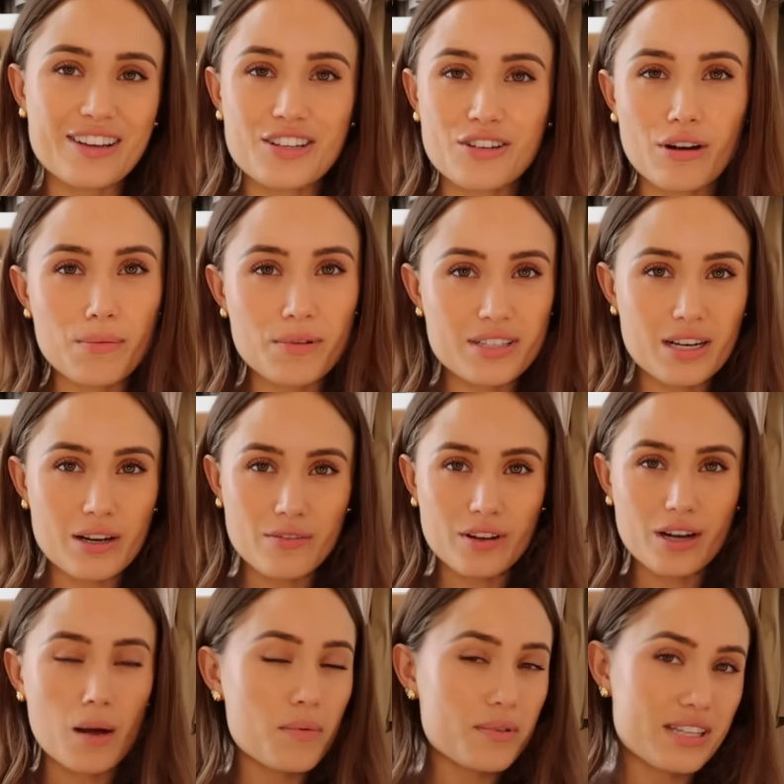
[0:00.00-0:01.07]
so grab yourself
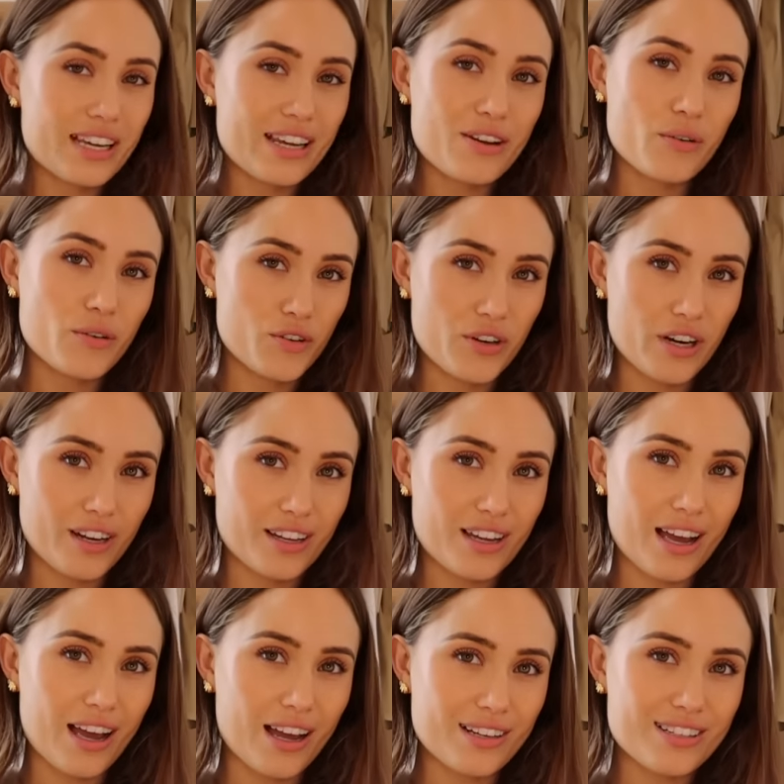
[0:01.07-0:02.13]
a cup of tea or a drink
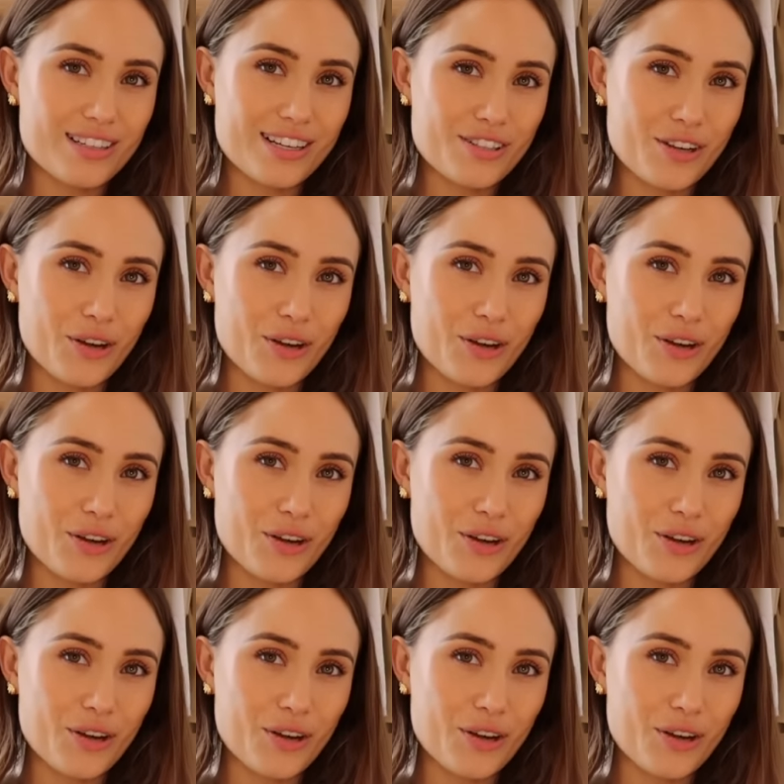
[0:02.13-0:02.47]
and let's